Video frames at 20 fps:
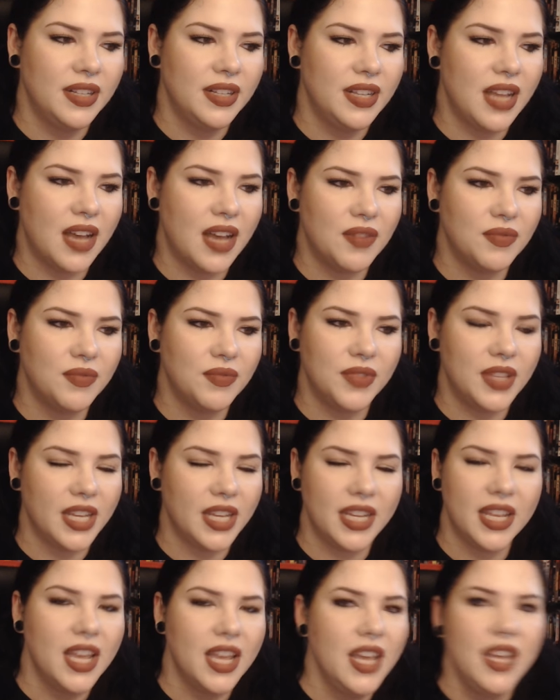Not
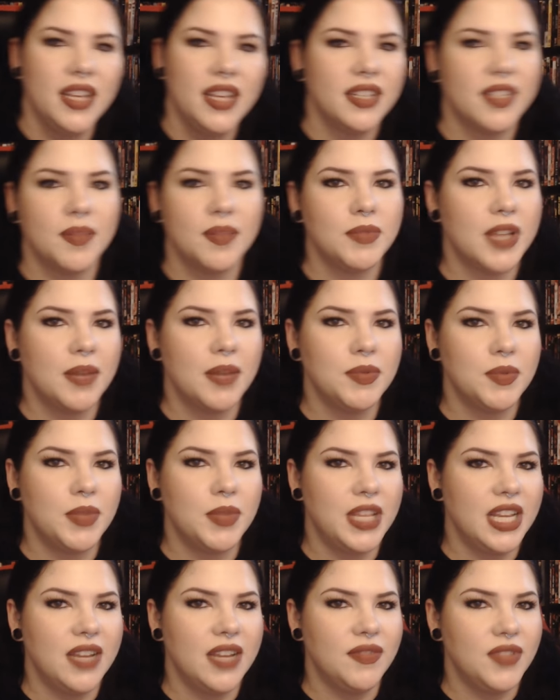like sometimes when
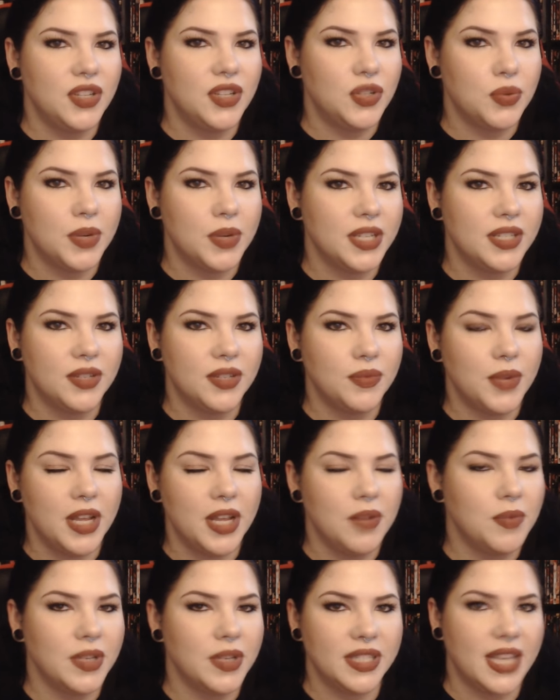they give the twist
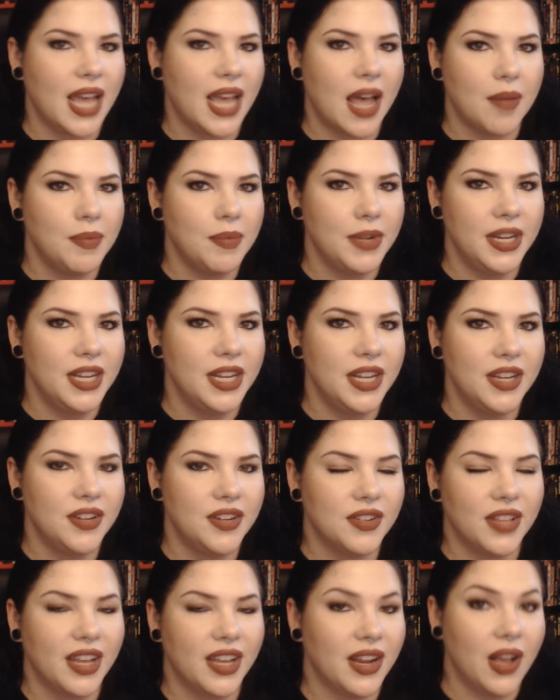away what's happening,
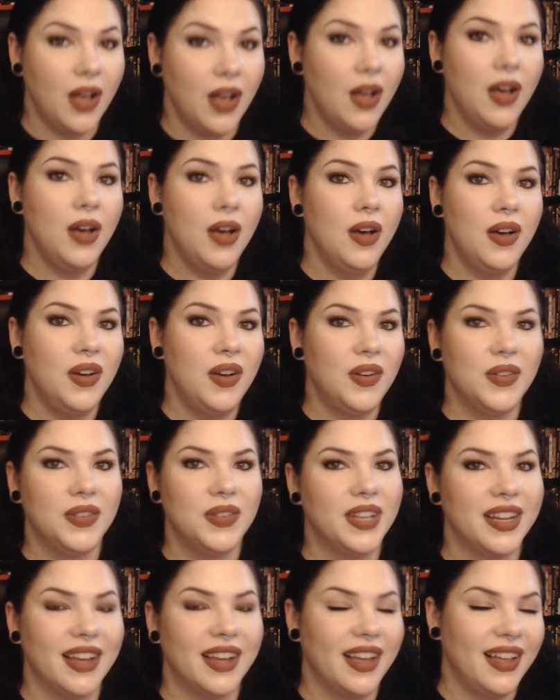you're like, oh,
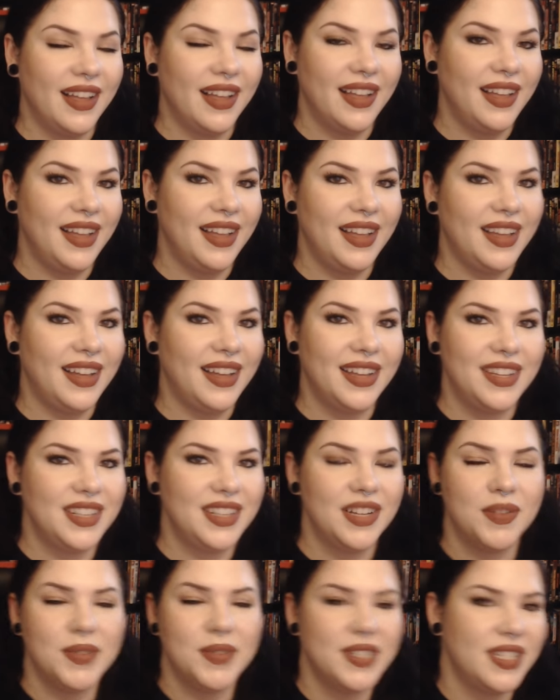like, aha, and
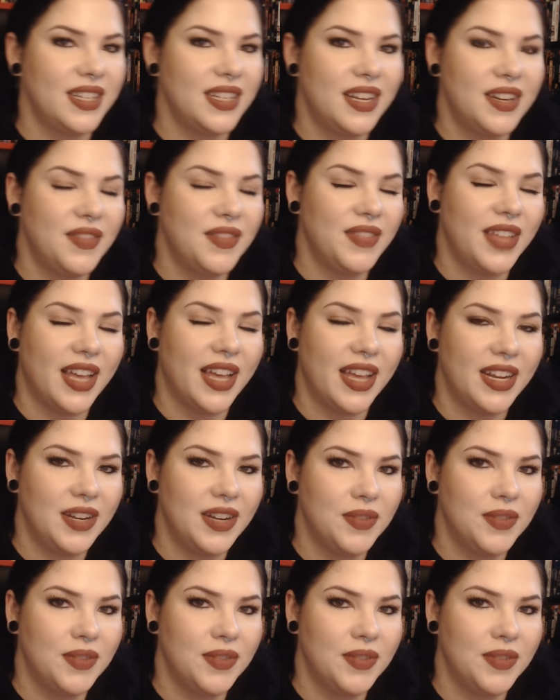there was none of that.